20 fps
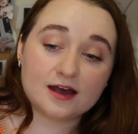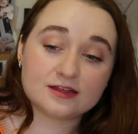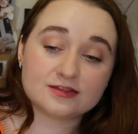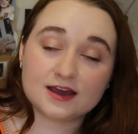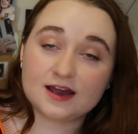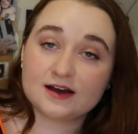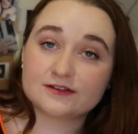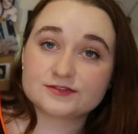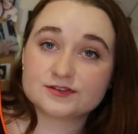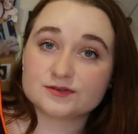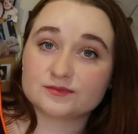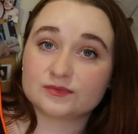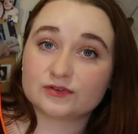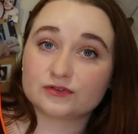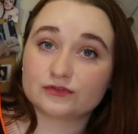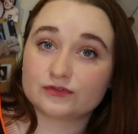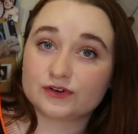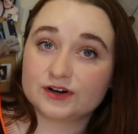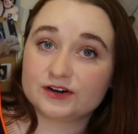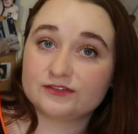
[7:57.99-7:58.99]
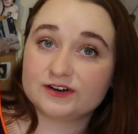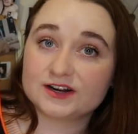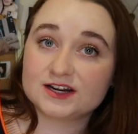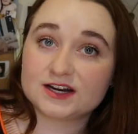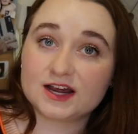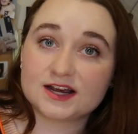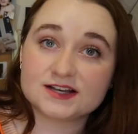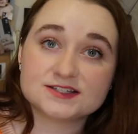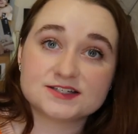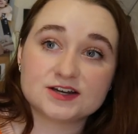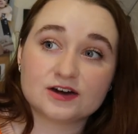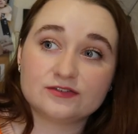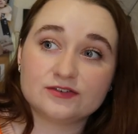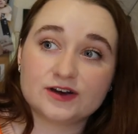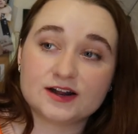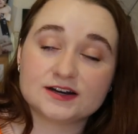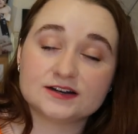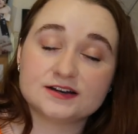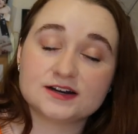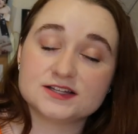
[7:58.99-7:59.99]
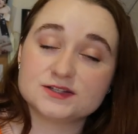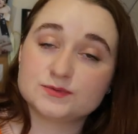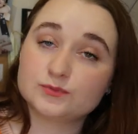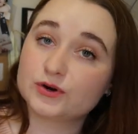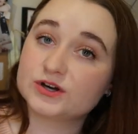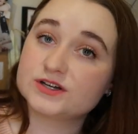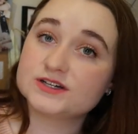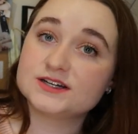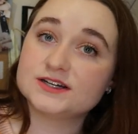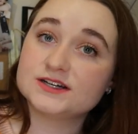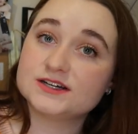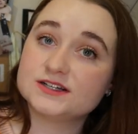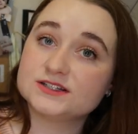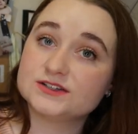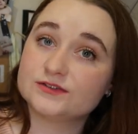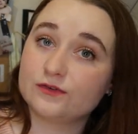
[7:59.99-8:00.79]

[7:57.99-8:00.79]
They have some really, really nice stuff, and it's printed, it's